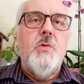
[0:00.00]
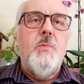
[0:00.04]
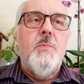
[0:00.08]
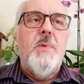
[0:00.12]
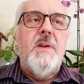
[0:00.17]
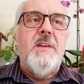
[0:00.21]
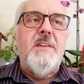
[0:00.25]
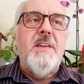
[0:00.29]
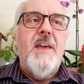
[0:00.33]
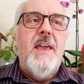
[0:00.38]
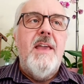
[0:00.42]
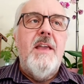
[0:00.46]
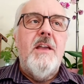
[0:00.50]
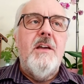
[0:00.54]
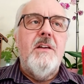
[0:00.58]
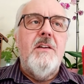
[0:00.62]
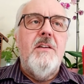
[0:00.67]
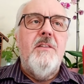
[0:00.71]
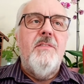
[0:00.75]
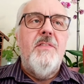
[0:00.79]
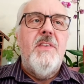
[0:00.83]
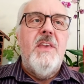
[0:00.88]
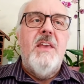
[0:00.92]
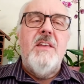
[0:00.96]
be taken
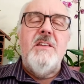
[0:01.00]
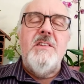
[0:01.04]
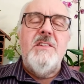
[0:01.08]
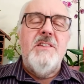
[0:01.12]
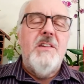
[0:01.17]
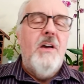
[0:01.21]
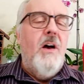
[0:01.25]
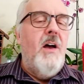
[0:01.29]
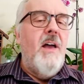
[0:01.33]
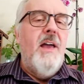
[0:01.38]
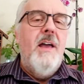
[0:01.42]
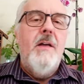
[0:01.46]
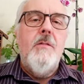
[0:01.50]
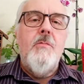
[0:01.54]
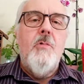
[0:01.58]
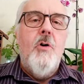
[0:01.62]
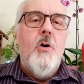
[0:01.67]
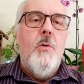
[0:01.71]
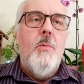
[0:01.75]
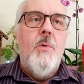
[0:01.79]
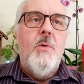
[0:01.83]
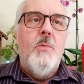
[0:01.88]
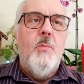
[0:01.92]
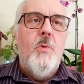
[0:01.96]
of the entire
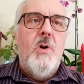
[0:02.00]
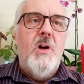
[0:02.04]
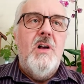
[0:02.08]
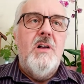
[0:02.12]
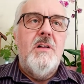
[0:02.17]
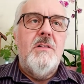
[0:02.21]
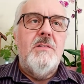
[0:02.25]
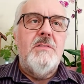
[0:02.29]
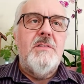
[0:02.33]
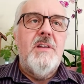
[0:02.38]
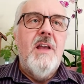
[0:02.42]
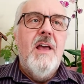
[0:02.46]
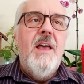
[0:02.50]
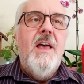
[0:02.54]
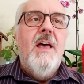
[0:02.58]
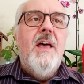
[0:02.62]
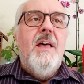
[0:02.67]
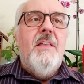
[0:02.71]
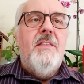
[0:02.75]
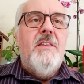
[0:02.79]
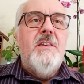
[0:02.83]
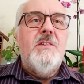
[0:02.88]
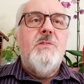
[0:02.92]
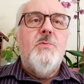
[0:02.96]
Roman world.
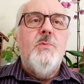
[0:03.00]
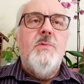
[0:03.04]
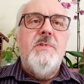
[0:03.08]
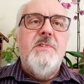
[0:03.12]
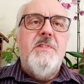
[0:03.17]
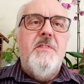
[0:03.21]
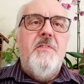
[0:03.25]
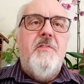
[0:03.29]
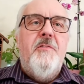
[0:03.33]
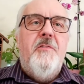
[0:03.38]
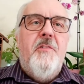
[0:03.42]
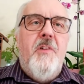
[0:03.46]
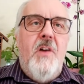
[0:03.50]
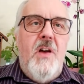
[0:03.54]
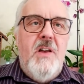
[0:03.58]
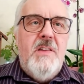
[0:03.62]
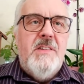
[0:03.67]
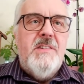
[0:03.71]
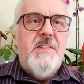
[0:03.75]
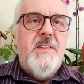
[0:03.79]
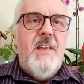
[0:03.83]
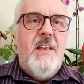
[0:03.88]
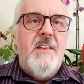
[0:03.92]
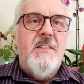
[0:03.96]
This was the
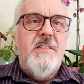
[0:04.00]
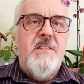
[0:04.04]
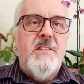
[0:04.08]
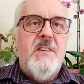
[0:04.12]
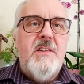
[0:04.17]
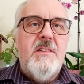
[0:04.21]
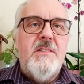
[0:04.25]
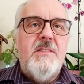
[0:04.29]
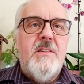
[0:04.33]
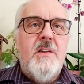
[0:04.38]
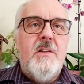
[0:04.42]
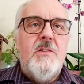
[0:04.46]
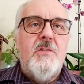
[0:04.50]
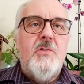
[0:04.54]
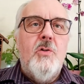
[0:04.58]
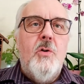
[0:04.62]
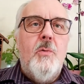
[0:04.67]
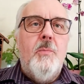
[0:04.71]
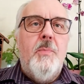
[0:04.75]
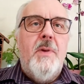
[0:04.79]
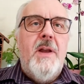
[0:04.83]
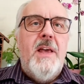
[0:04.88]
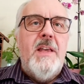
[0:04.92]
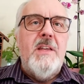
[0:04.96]
first census that
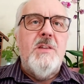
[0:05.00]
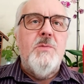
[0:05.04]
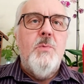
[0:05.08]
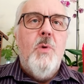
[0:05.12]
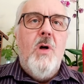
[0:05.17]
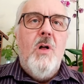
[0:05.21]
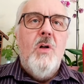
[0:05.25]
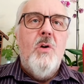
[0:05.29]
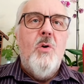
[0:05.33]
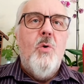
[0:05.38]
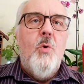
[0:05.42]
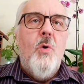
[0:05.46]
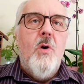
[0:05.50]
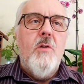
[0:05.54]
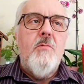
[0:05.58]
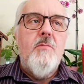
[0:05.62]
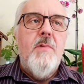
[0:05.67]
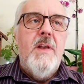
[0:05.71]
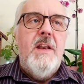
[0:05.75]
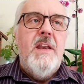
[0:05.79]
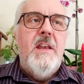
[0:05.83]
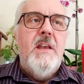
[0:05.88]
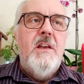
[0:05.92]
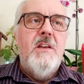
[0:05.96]
took place while
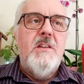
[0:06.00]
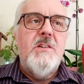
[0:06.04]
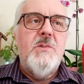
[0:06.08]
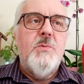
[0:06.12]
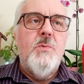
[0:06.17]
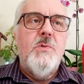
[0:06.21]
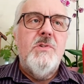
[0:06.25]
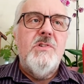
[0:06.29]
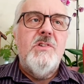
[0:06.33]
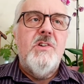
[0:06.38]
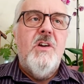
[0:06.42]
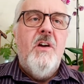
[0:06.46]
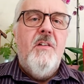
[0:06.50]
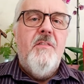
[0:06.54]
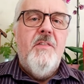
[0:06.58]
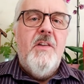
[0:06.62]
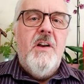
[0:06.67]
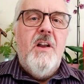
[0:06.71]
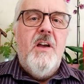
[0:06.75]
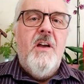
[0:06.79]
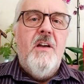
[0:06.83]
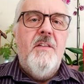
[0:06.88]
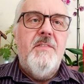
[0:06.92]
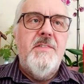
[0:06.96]
Quirinius was governor
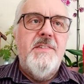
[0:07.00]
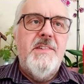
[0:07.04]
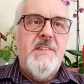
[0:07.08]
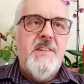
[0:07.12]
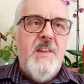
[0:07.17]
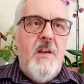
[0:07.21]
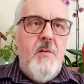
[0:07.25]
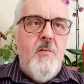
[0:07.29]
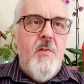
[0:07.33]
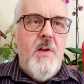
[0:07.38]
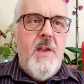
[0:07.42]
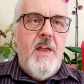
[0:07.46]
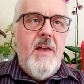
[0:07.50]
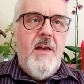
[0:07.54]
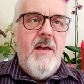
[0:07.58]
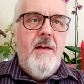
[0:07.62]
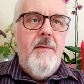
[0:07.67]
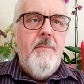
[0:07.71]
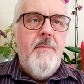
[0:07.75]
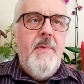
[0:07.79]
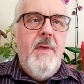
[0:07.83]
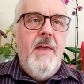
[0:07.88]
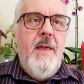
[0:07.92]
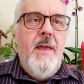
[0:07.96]
of Syria,
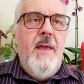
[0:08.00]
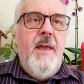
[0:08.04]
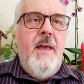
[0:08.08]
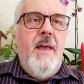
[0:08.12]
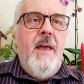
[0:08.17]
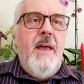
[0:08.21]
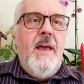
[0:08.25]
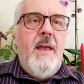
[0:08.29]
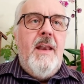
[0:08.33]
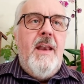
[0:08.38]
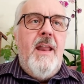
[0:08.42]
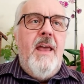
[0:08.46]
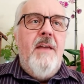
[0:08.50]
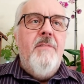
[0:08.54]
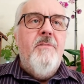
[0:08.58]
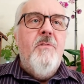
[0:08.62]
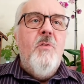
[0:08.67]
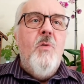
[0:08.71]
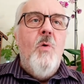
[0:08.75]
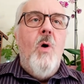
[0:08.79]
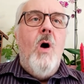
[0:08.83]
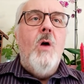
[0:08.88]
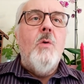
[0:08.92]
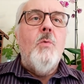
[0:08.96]
and
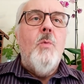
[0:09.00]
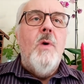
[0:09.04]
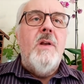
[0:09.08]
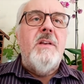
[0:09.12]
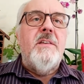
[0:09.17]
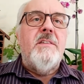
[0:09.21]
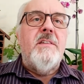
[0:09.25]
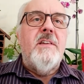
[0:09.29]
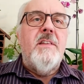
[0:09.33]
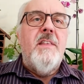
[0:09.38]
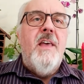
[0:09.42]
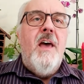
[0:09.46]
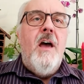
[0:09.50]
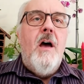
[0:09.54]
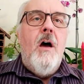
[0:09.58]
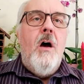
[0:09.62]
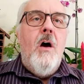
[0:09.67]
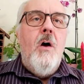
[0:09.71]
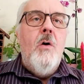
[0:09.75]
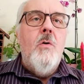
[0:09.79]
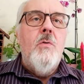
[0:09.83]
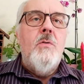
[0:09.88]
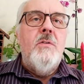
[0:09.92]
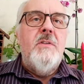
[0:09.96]
everyone went to their
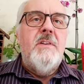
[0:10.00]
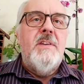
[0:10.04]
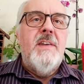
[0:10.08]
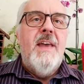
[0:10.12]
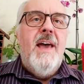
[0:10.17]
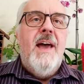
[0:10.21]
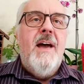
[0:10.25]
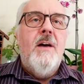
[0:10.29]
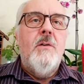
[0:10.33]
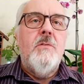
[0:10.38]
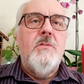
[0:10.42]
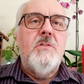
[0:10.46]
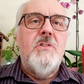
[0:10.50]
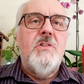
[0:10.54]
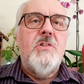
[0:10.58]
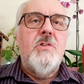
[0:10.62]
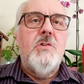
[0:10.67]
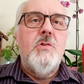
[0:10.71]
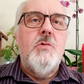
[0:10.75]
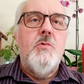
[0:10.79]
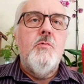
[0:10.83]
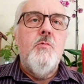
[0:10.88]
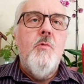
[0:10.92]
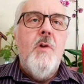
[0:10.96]
own town
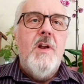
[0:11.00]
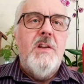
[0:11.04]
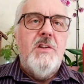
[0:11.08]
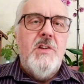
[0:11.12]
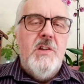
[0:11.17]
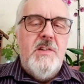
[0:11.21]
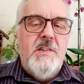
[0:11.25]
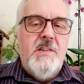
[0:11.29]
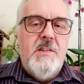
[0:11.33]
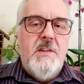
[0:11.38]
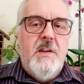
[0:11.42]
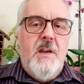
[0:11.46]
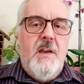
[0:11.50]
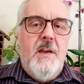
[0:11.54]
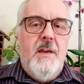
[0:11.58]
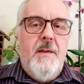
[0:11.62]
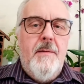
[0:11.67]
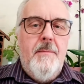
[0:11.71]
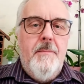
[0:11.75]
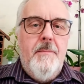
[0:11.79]
to register.